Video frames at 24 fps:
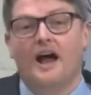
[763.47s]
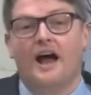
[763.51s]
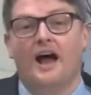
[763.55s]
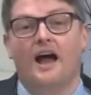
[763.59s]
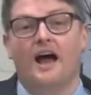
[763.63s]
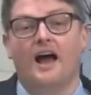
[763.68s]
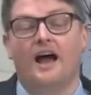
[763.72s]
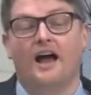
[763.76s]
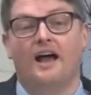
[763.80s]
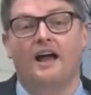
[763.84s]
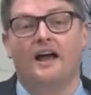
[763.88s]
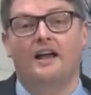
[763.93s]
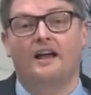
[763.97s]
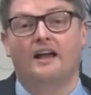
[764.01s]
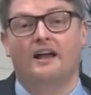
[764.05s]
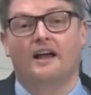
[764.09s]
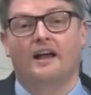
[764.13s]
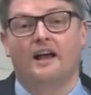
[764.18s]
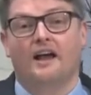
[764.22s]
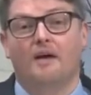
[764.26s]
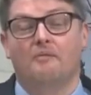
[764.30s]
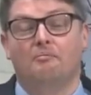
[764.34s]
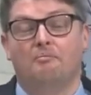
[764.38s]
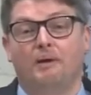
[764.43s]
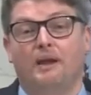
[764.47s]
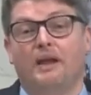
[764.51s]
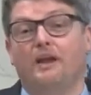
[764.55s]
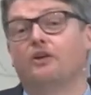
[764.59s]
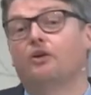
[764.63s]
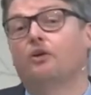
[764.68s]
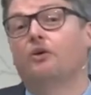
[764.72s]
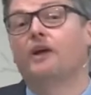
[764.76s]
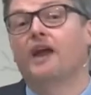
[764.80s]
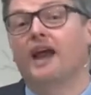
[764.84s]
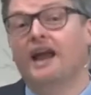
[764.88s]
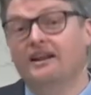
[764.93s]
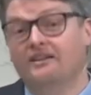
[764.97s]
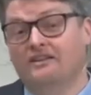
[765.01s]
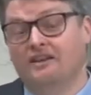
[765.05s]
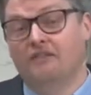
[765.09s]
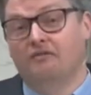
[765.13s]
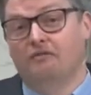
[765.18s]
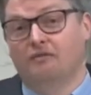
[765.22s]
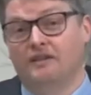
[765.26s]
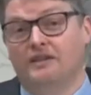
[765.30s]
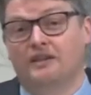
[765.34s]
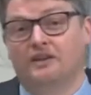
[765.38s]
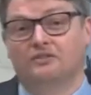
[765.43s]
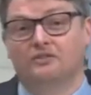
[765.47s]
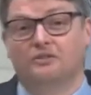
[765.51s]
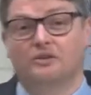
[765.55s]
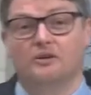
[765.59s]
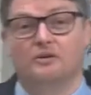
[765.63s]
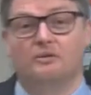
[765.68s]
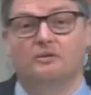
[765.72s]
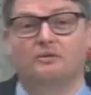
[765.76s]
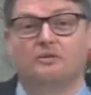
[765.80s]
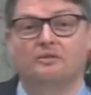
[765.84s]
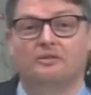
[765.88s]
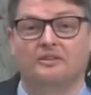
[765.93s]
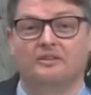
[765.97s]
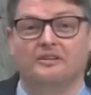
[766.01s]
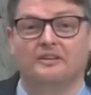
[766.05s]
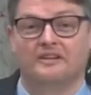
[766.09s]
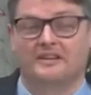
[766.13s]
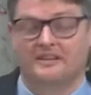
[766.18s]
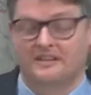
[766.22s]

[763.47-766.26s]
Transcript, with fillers: uh, being creative with the truth.